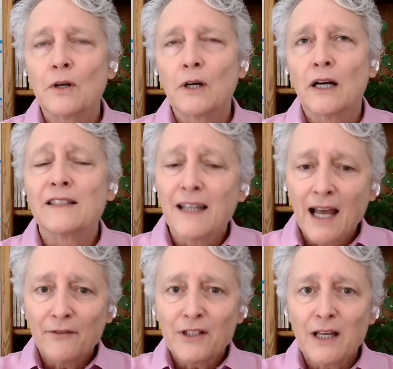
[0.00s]
I said
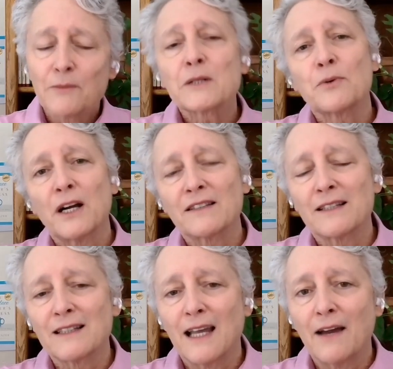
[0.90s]
half the time it's
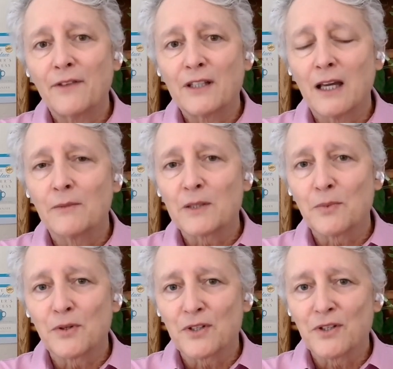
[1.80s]
process and half the time it's
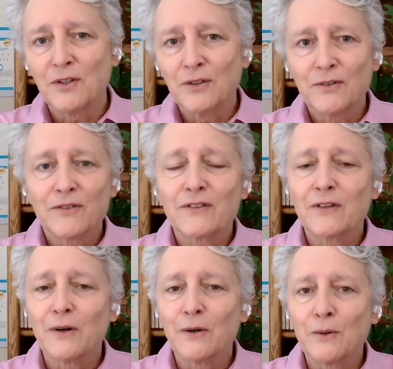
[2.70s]
personal.
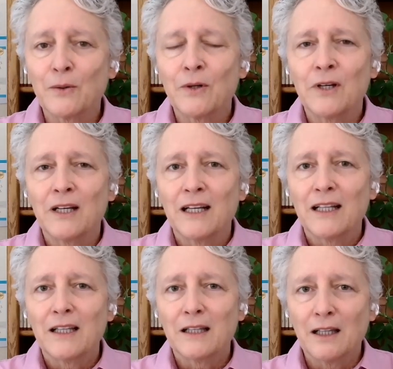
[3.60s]
So
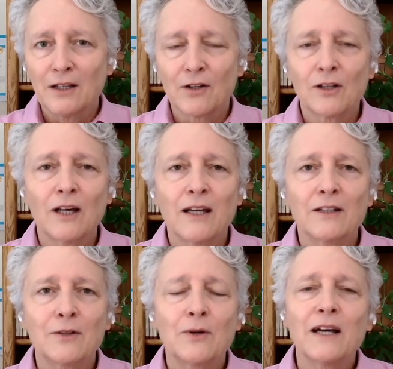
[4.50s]
like your client
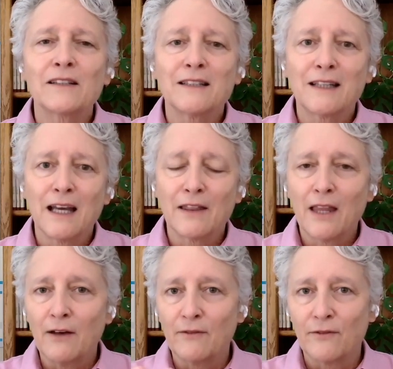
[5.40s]
who has to get
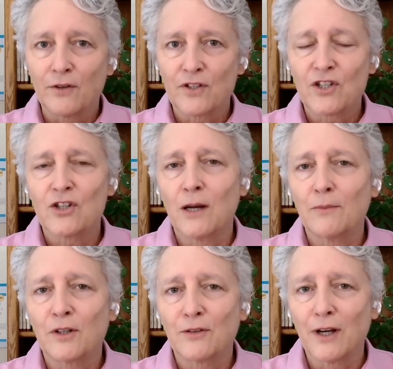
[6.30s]
that first
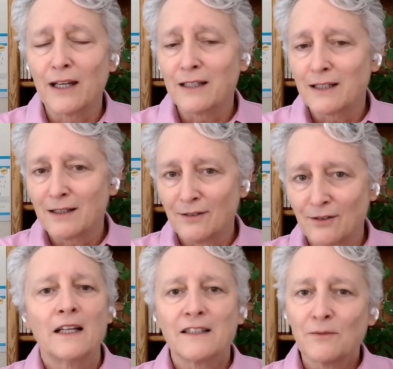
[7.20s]
chapter right.
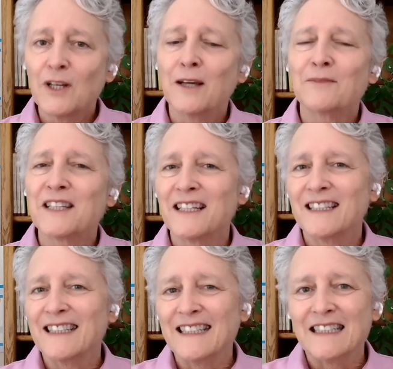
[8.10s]
Sometimes that
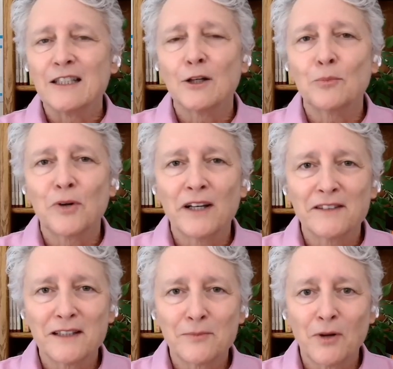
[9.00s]
isn't a
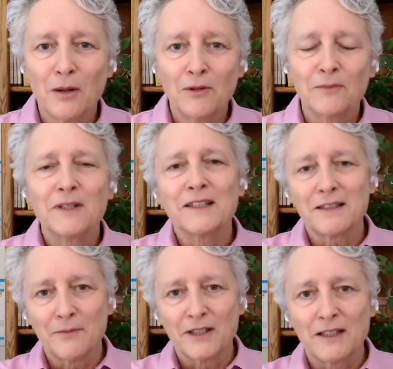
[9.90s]
process problem. It's
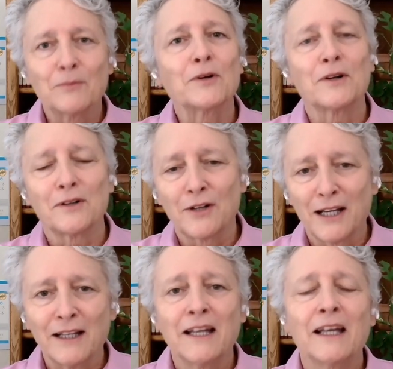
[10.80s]
something deeper, right?